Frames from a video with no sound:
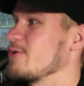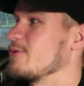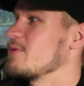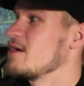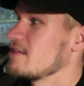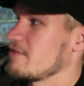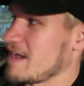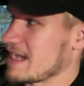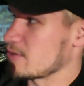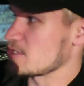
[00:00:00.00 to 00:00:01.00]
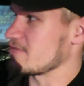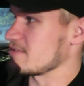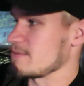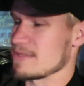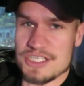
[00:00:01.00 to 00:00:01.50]
cool. The Vanquish
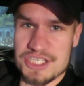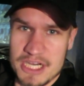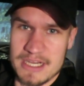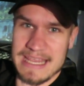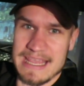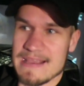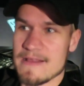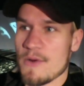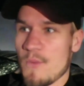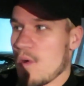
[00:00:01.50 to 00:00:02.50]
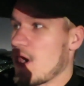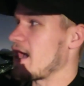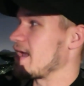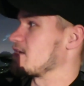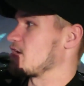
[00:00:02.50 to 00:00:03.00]
obviously with a chunky,
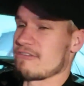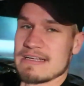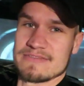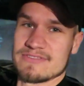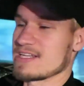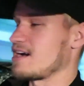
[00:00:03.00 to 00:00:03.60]
wide, aggressive